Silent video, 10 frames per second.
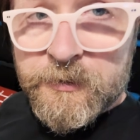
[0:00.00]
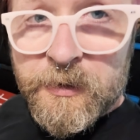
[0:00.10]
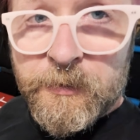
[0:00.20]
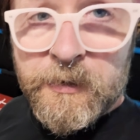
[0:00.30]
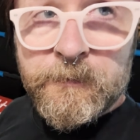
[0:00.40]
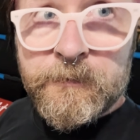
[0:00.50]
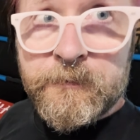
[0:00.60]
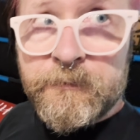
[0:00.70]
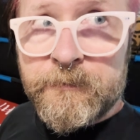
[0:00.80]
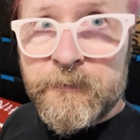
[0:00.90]
is going to be
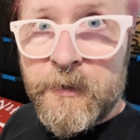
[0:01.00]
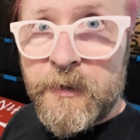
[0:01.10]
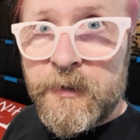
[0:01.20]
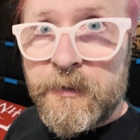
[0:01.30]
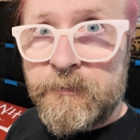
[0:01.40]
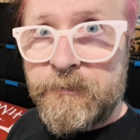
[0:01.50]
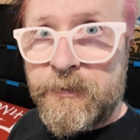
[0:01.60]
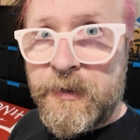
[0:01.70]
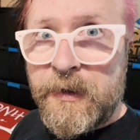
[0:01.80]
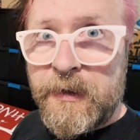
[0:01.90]
a
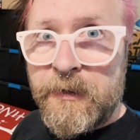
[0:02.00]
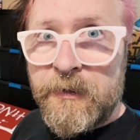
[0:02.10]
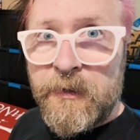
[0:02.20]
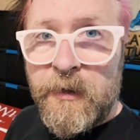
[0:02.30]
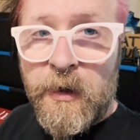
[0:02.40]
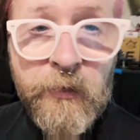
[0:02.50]
thing. I've